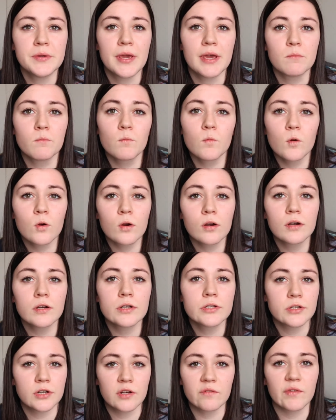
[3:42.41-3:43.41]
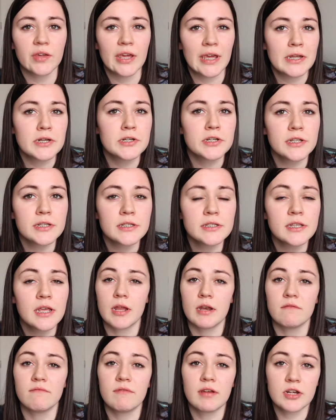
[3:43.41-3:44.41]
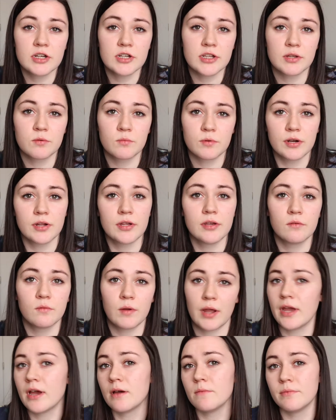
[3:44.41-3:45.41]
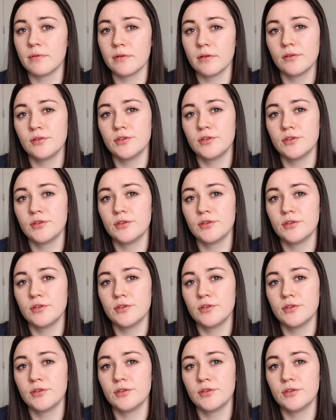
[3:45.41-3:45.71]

get more certifications and eventually work your way up